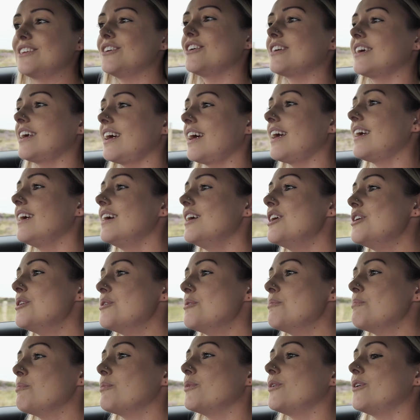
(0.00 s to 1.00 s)
lucky,
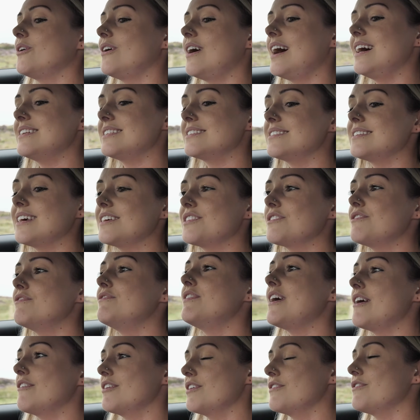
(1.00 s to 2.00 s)
but as I say, the
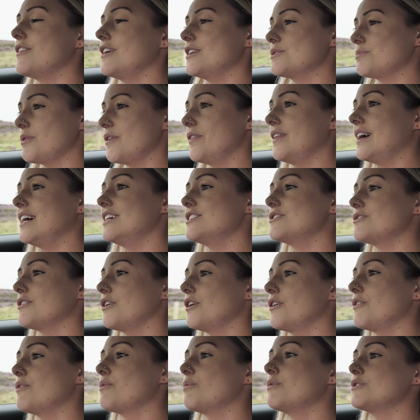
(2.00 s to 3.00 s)
very first one that I
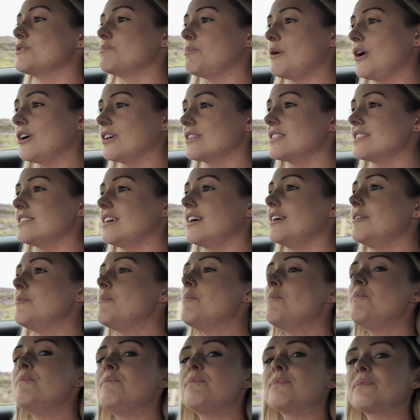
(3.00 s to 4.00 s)
drove was a Boxster.
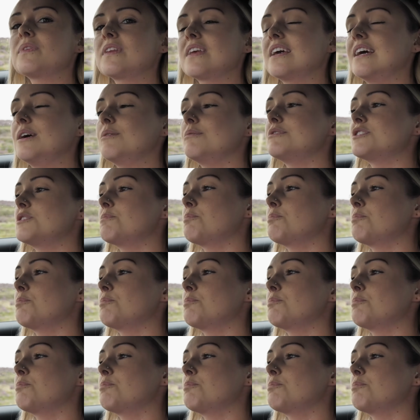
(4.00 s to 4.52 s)
It was